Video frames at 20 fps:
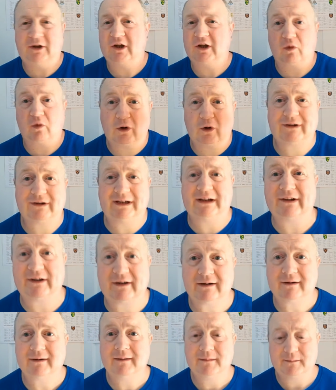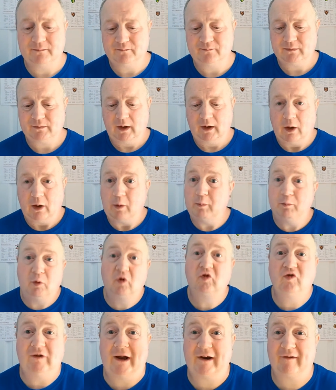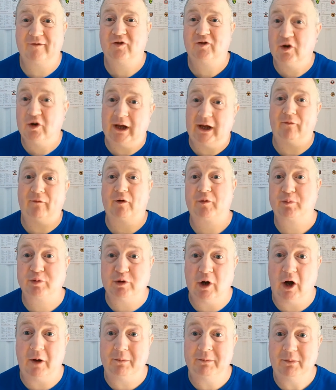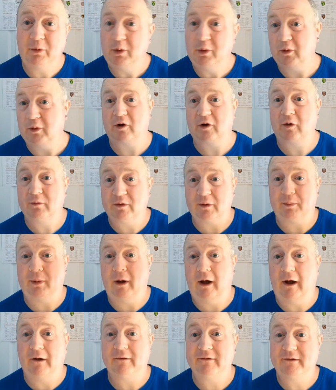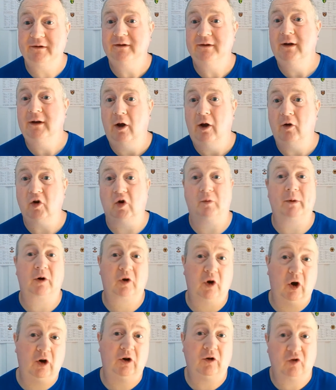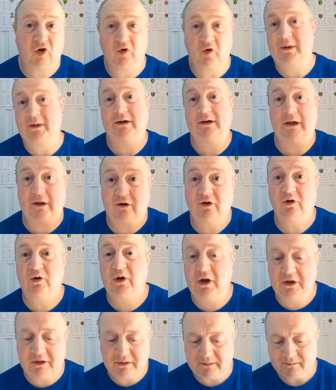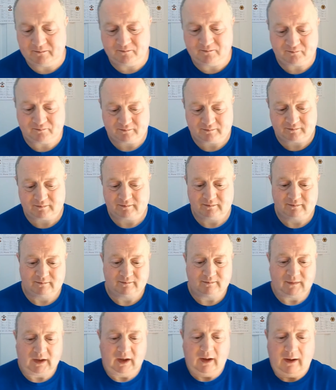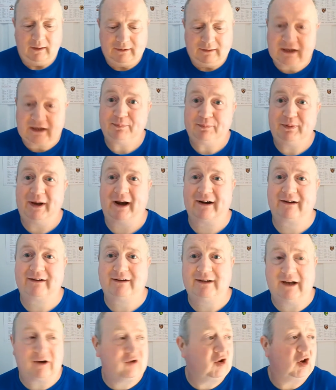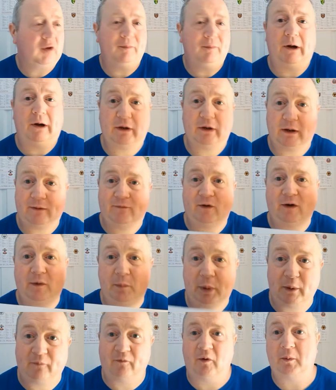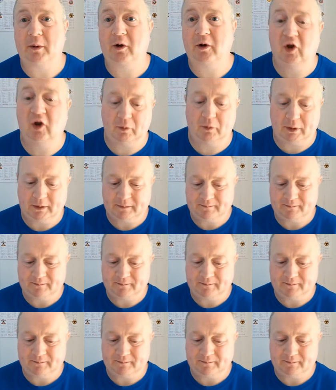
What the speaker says: not the worst either. Most strikers do have his problem when it comes to passing. Some are good and some are not so good. This player ticks all the boxes for Liverpool Football Club.